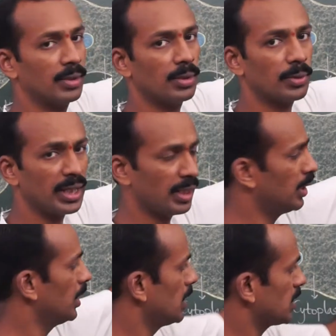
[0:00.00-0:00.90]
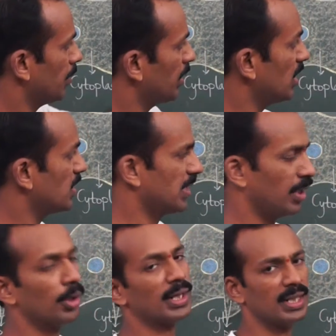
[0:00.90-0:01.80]
Okay, some other cell
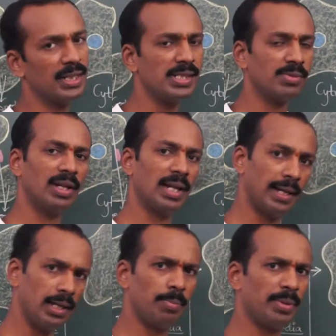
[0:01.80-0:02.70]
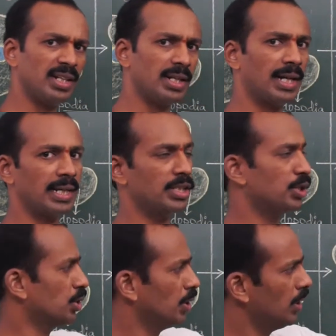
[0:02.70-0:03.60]
organelles will help in the
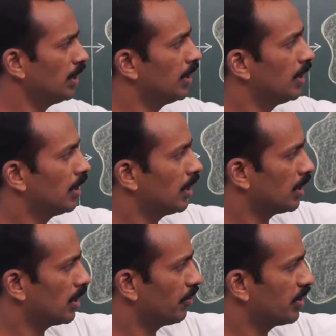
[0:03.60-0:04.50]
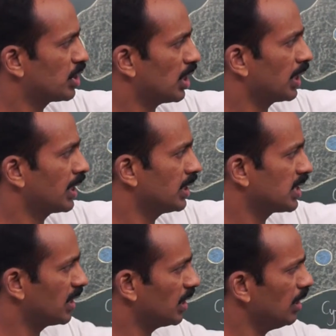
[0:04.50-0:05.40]
digestion which
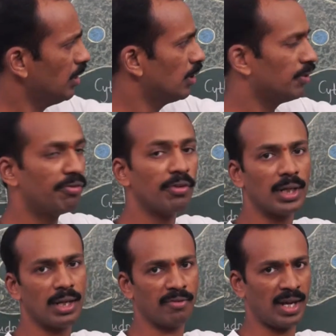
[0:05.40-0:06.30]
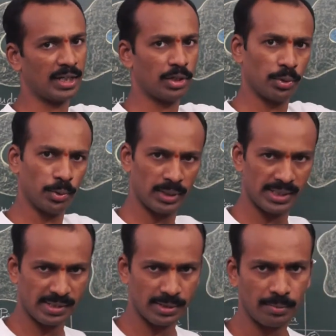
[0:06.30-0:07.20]
occurs in the food
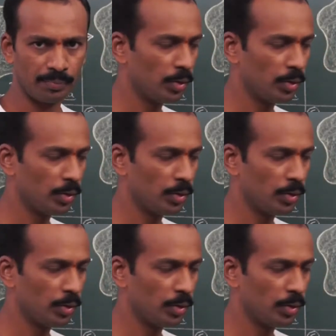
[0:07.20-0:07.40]
vacuoles.